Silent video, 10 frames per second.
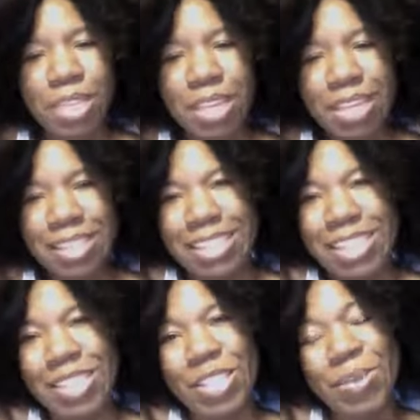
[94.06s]
let's
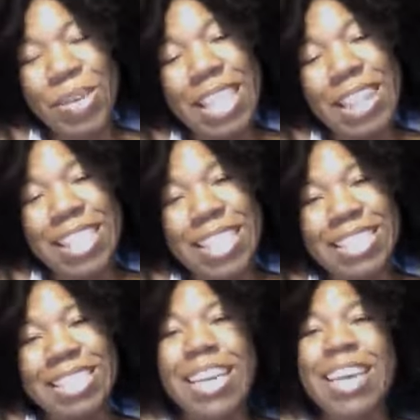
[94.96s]
get to it.
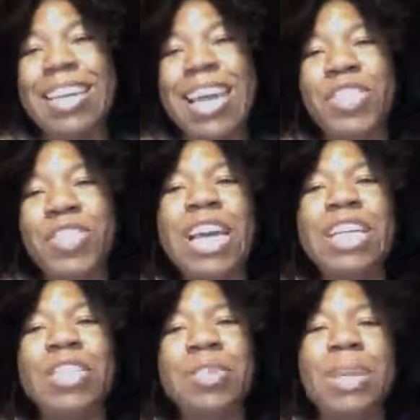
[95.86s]
This
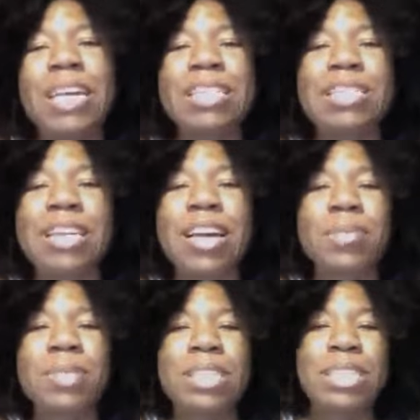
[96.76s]
Natural-Laxer mix
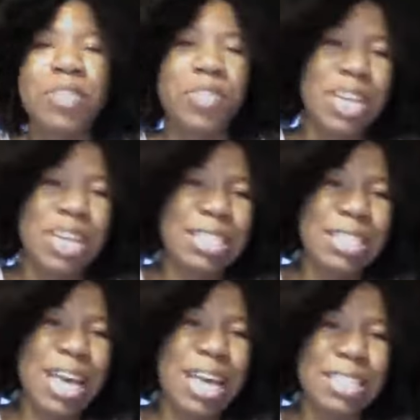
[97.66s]
comes in different kit
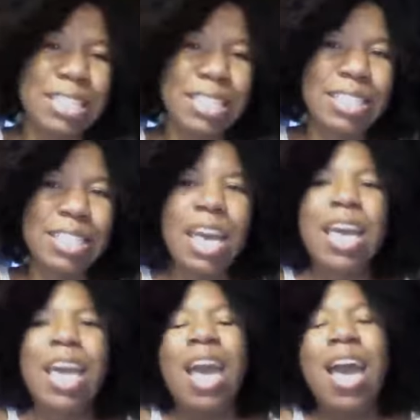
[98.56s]
sizes.
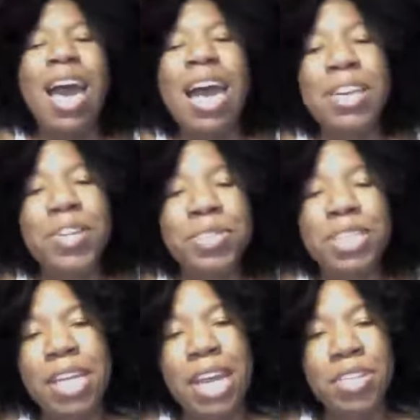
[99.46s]
I use
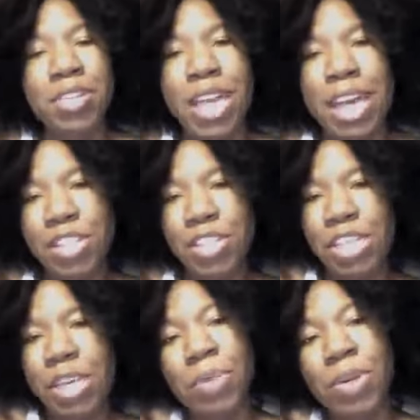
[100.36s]
the Natural-Laxer
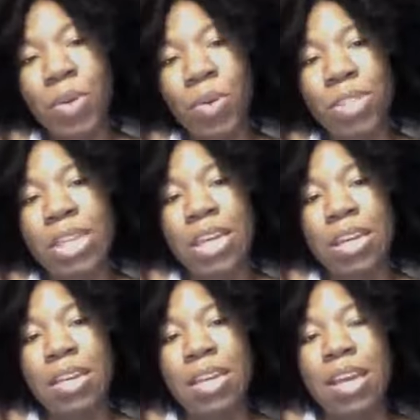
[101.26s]
Liquid Gold
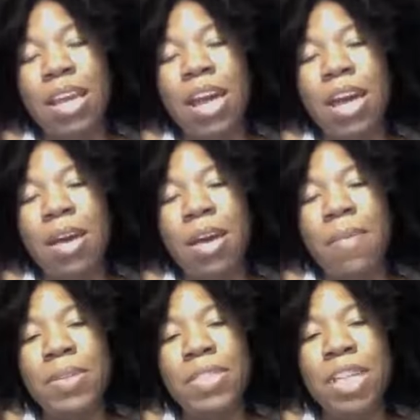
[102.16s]
kit.
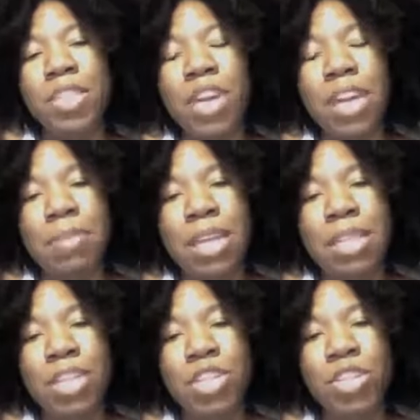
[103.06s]
It does recommend
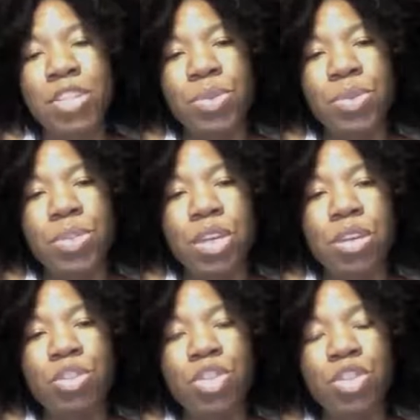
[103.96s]
that you use
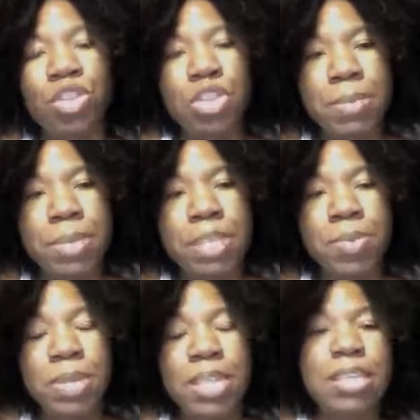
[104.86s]
2 treatments
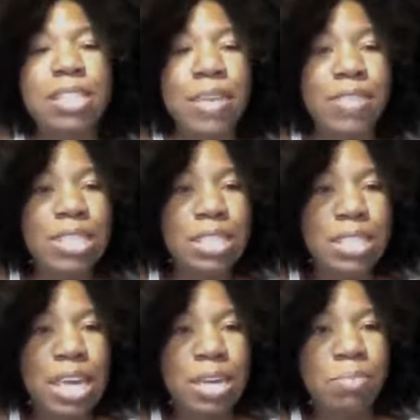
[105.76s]
within a 7 to
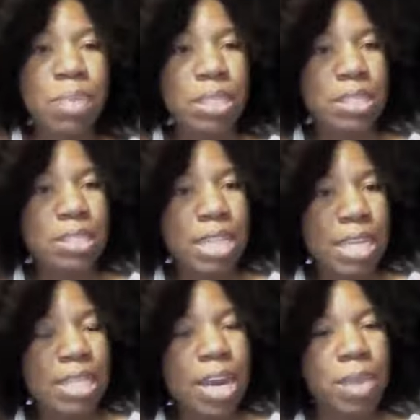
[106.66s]
10 business day
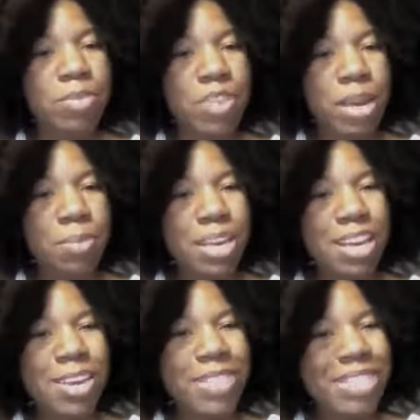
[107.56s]
time frame,
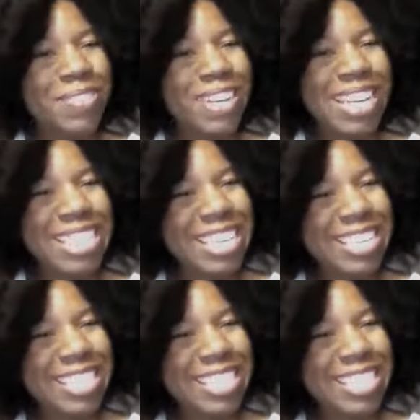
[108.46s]
which is what I did.